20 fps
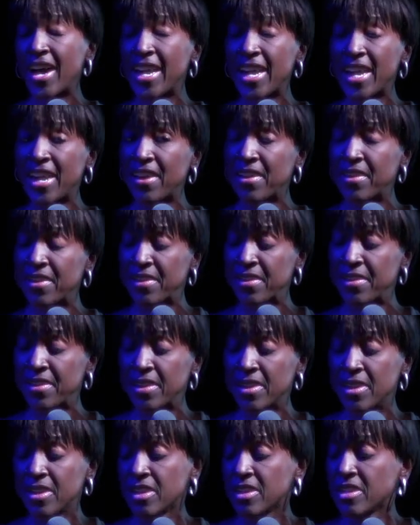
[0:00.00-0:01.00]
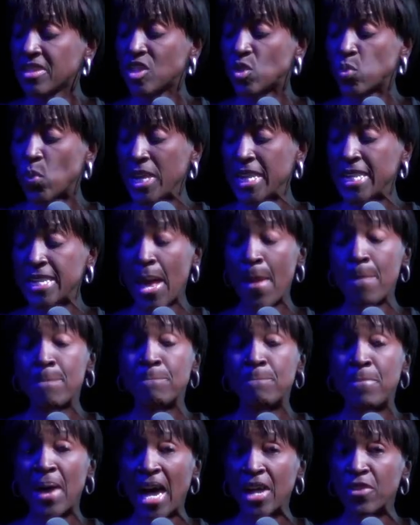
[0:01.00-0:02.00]
here, sweet them
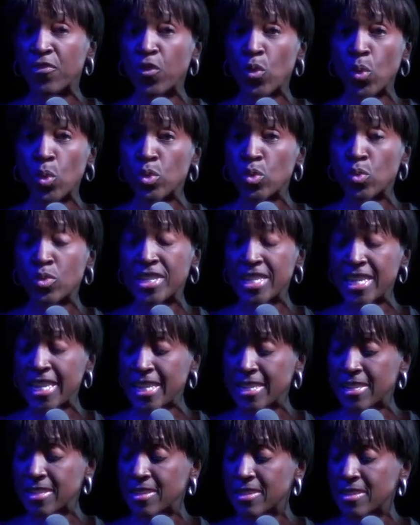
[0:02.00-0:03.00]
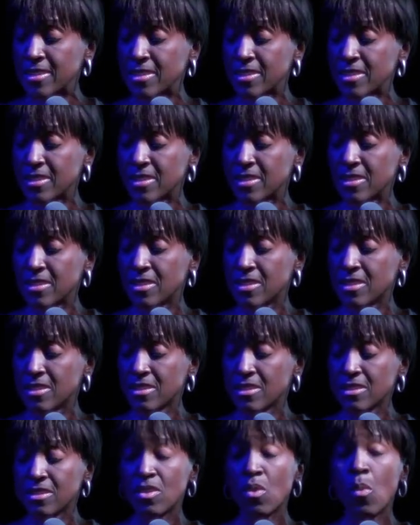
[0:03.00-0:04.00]
bad for unu teeth.
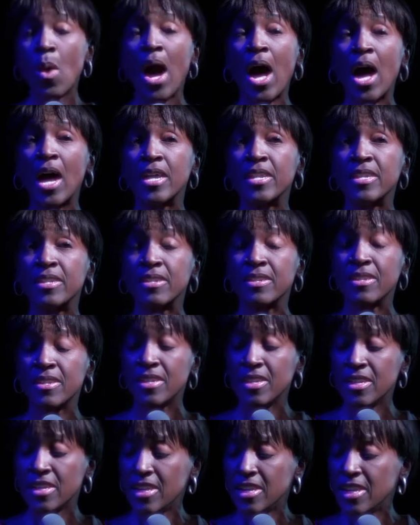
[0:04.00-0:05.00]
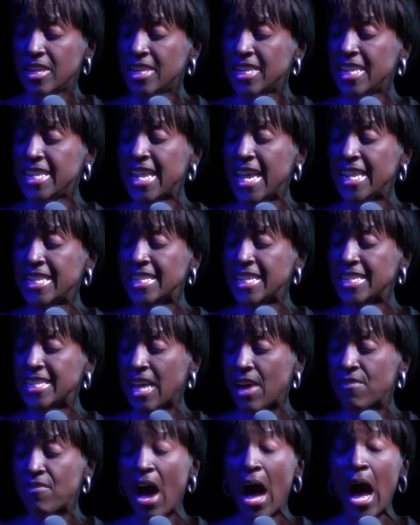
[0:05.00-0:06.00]
Go on, the dentist
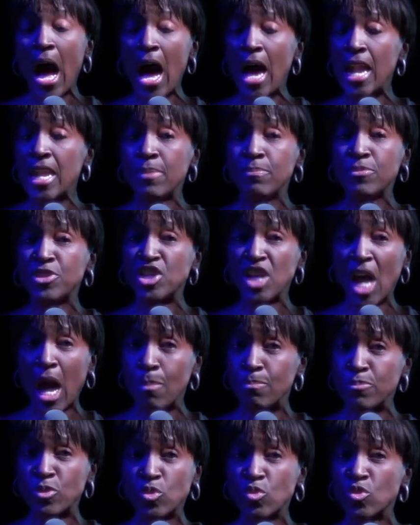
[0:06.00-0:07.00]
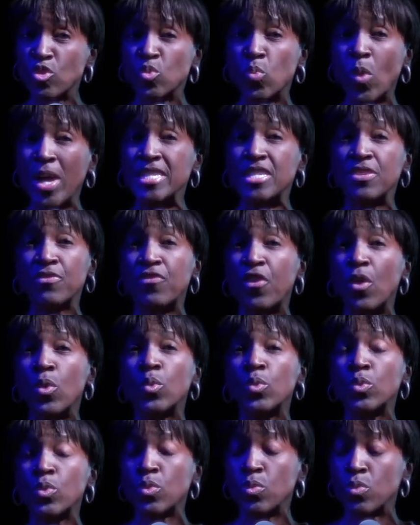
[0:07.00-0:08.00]
have all them sharp tools waiting for
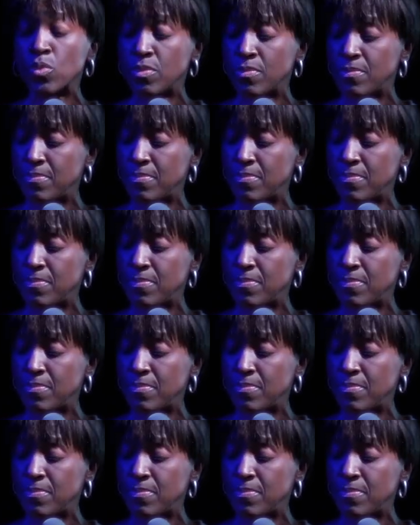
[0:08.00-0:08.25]
unu.